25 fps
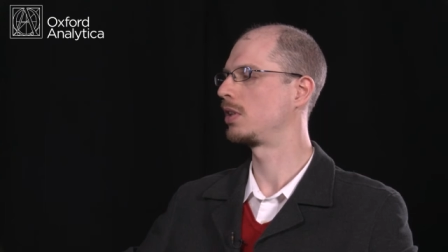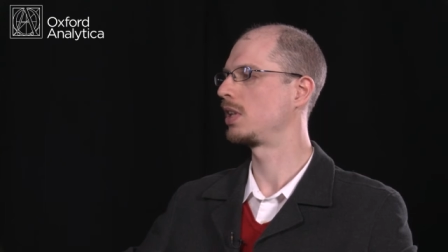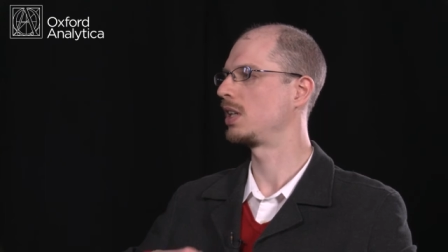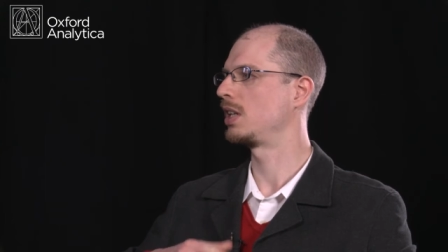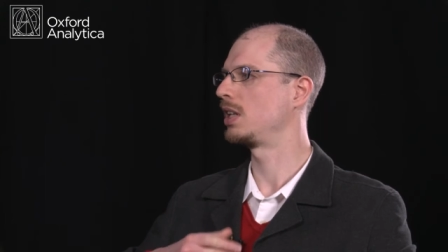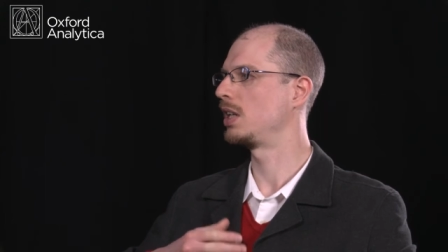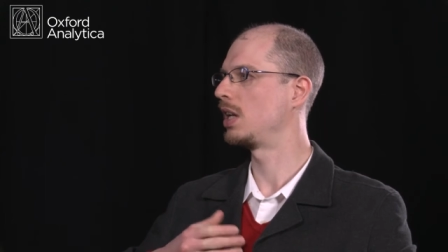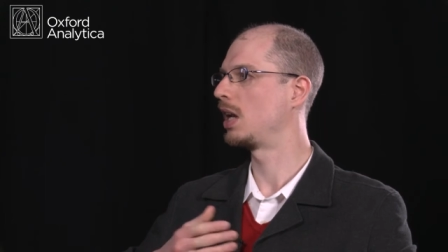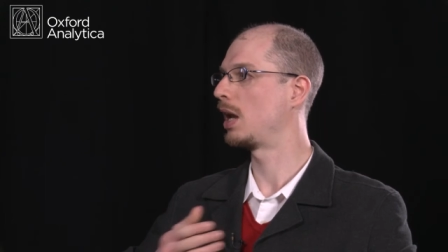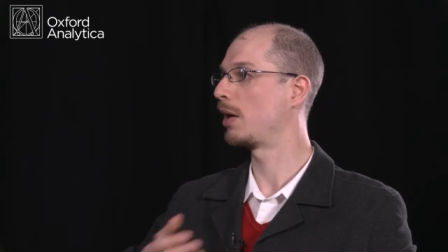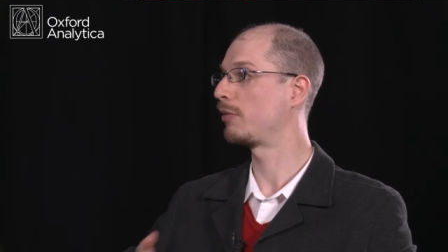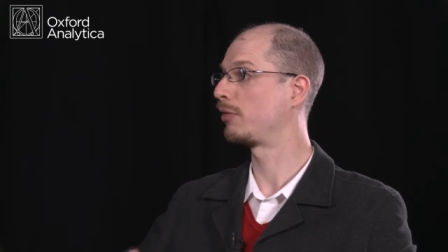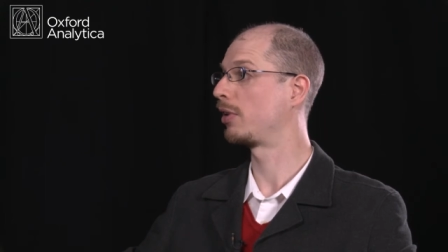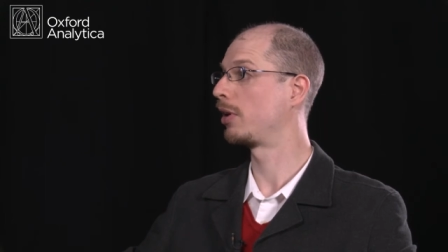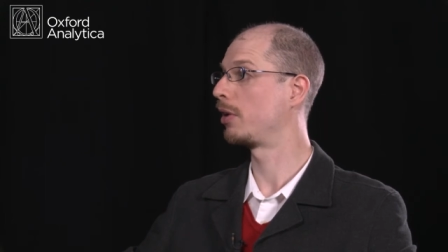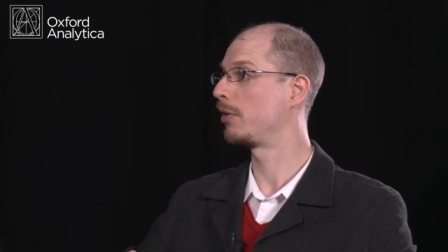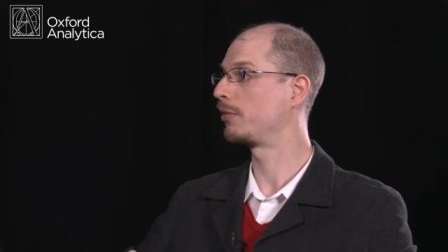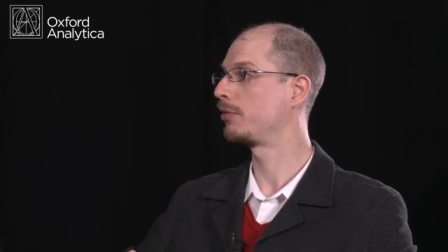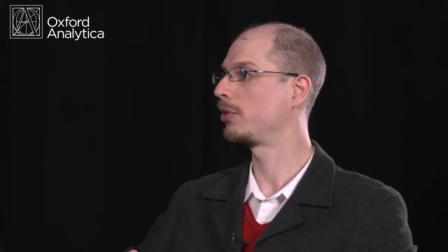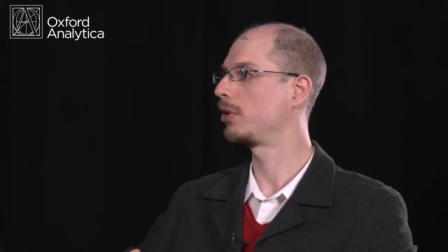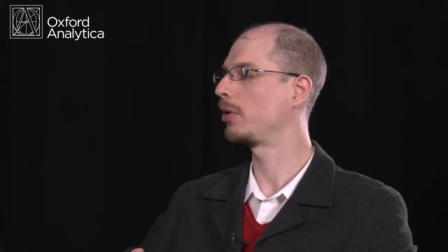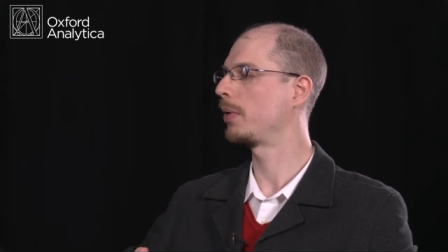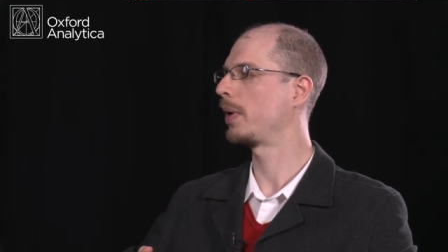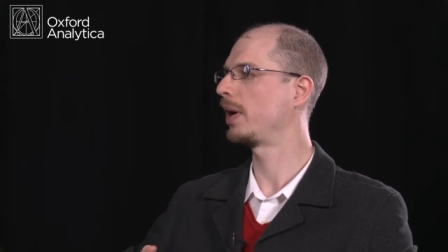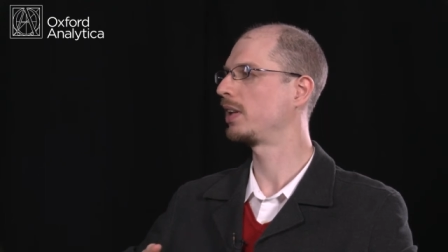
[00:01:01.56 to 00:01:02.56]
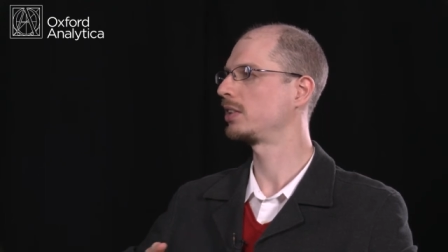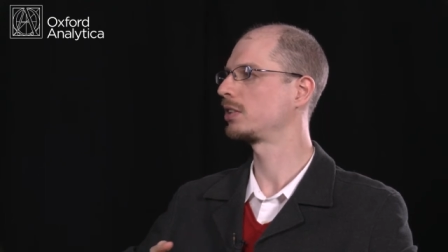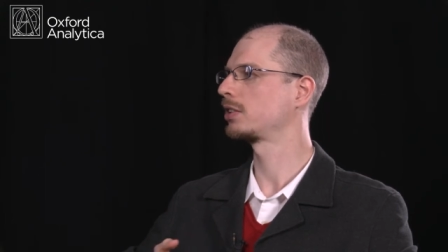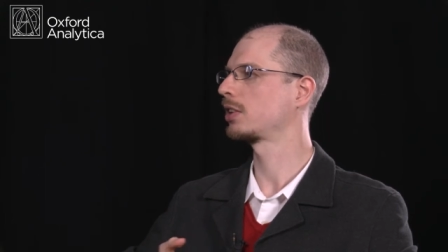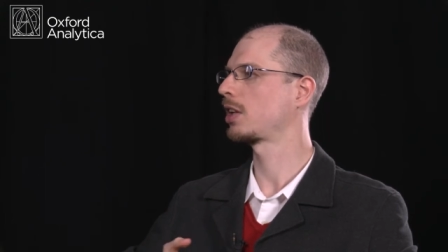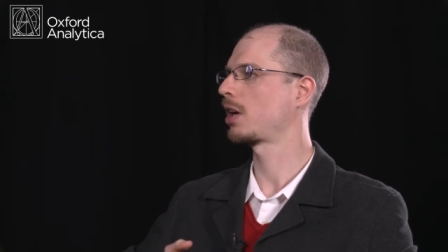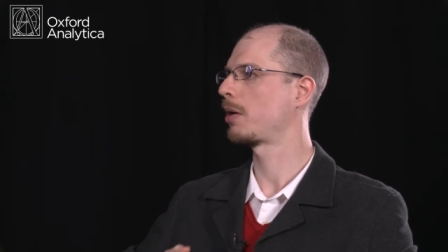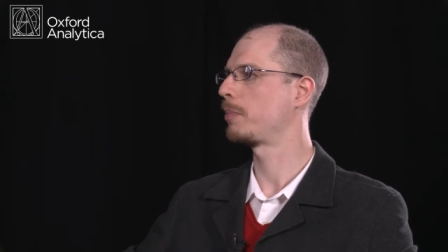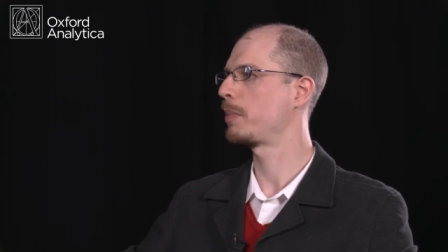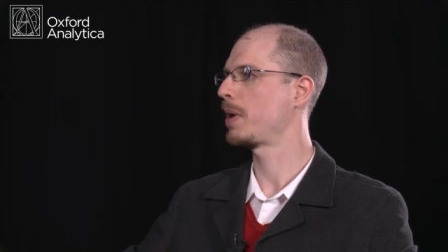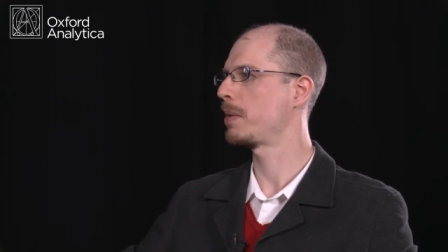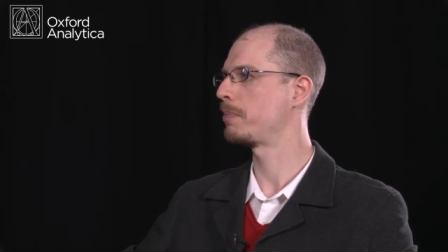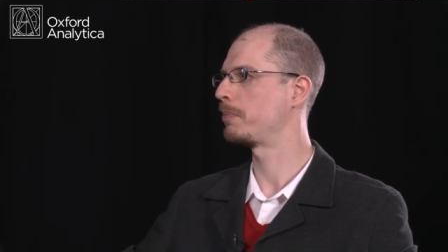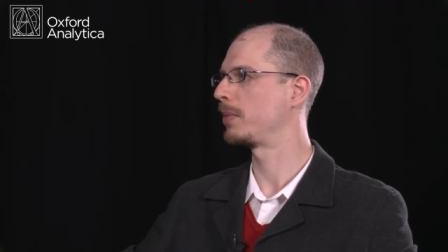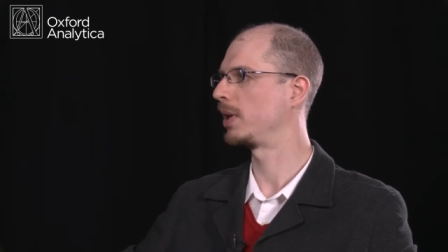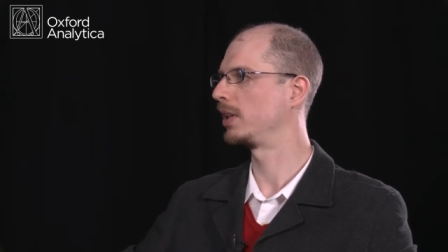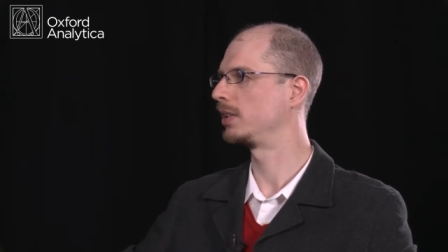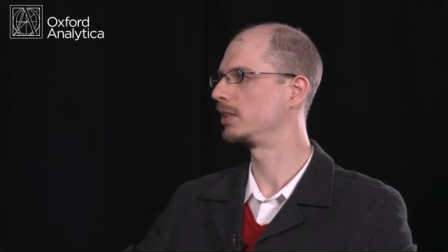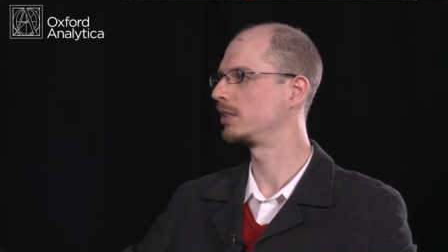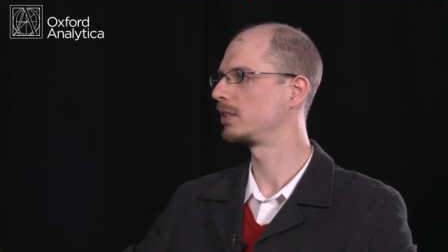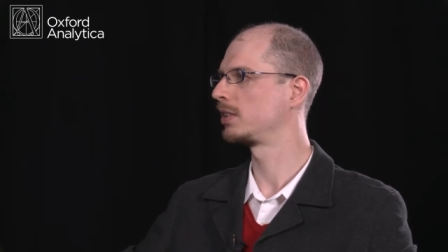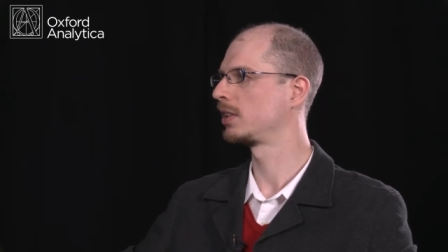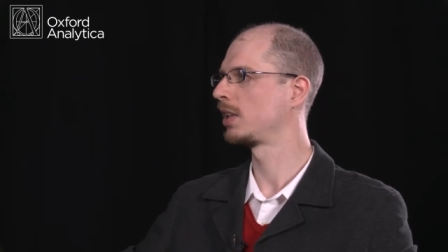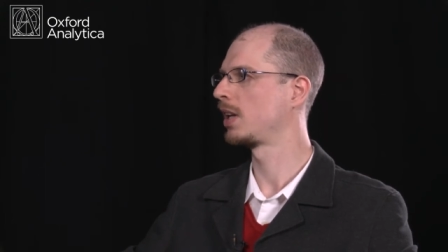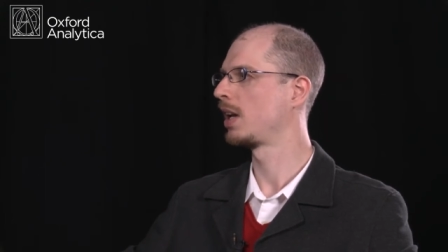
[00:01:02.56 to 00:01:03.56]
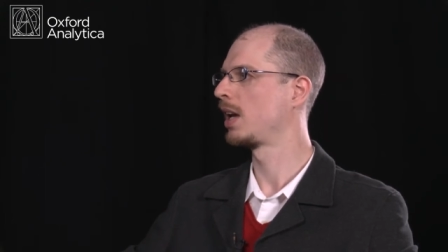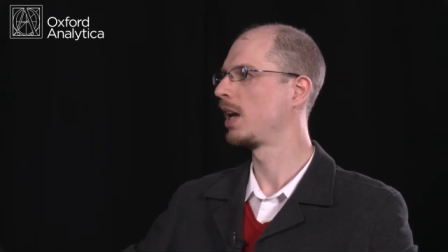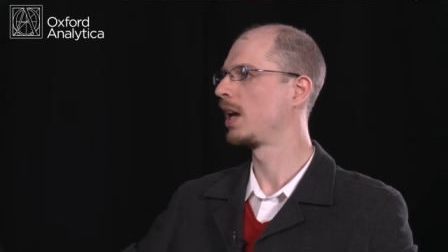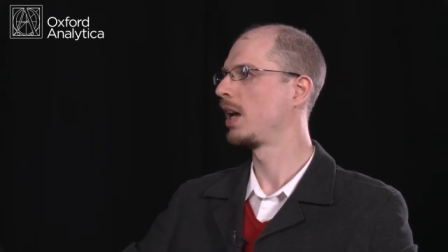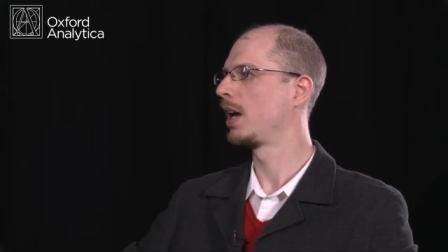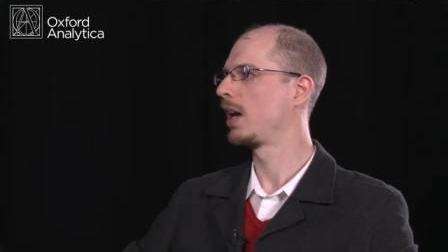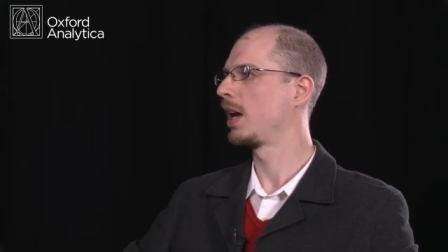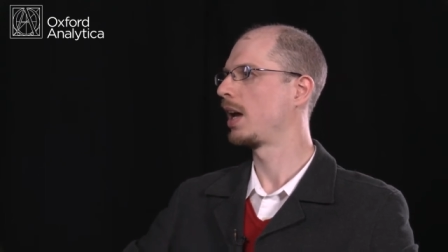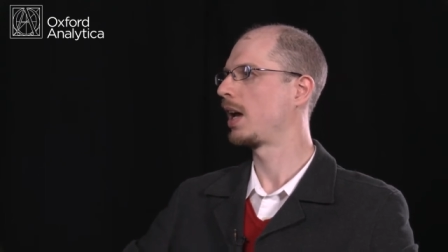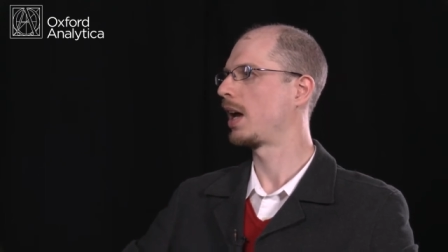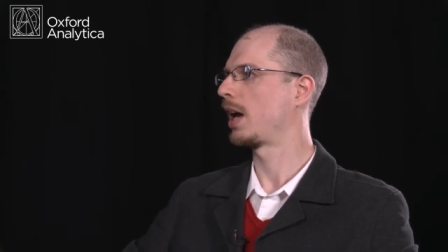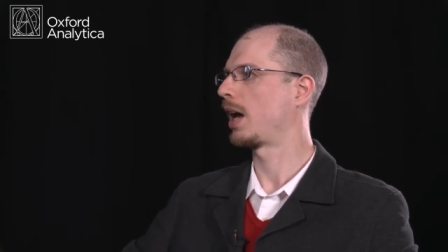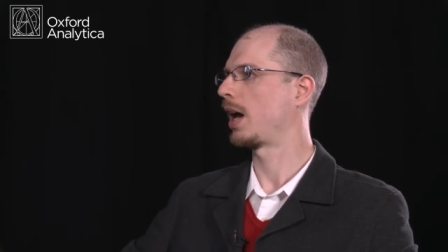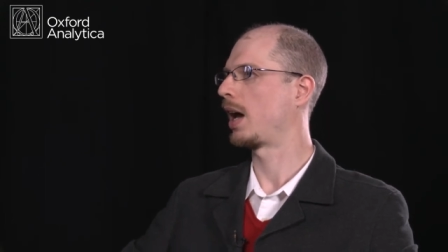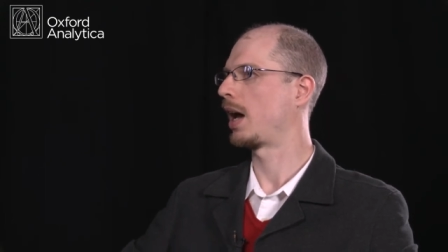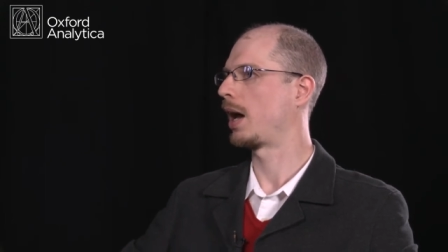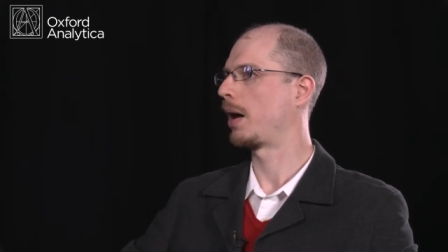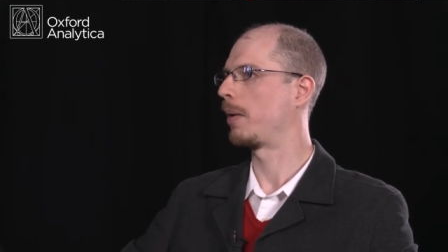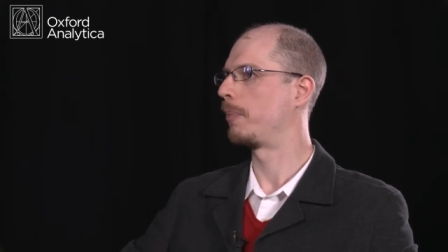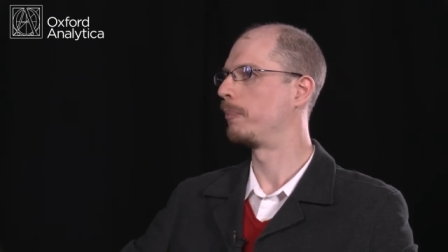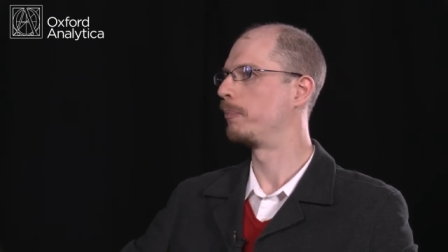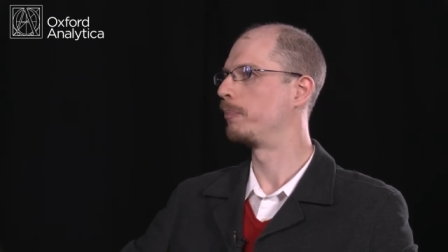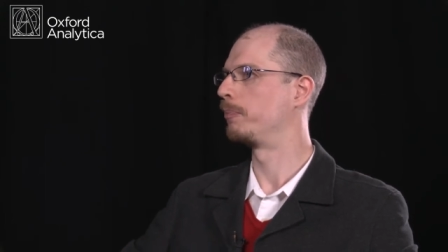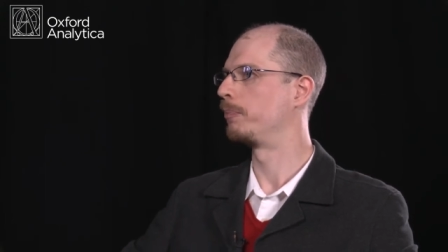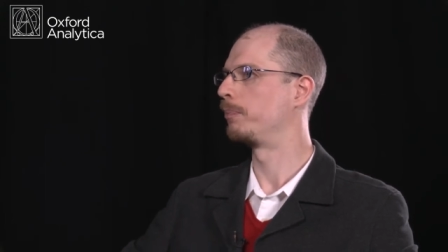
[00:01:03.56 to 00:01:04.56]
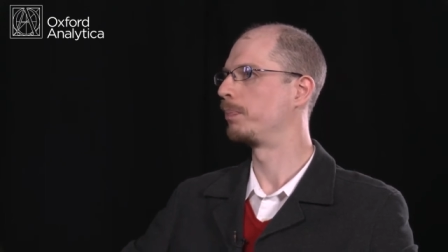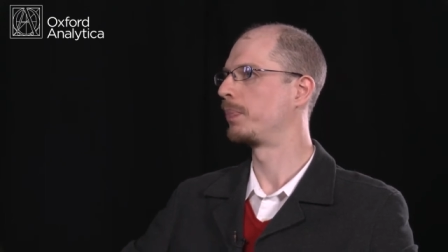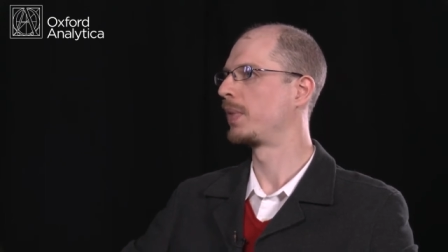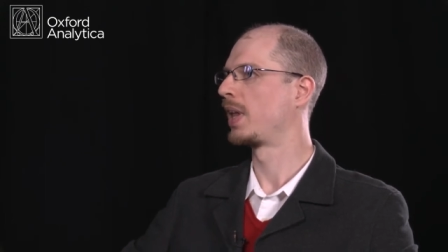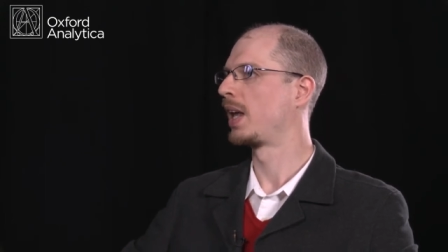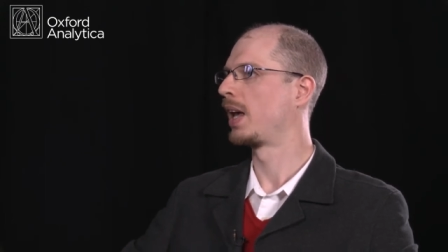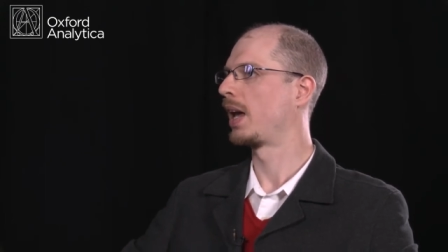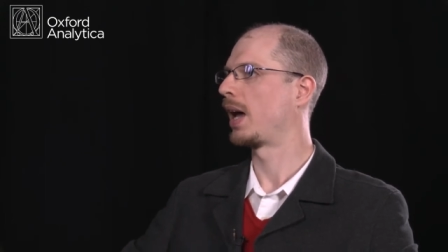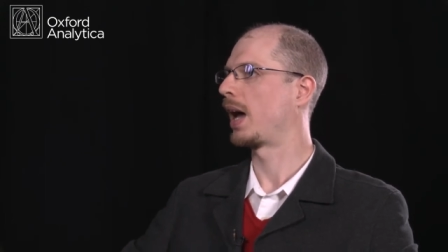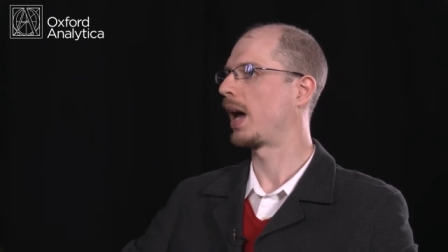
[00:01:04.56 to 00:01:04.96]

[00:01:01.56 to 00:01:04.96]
the level of US commitment um,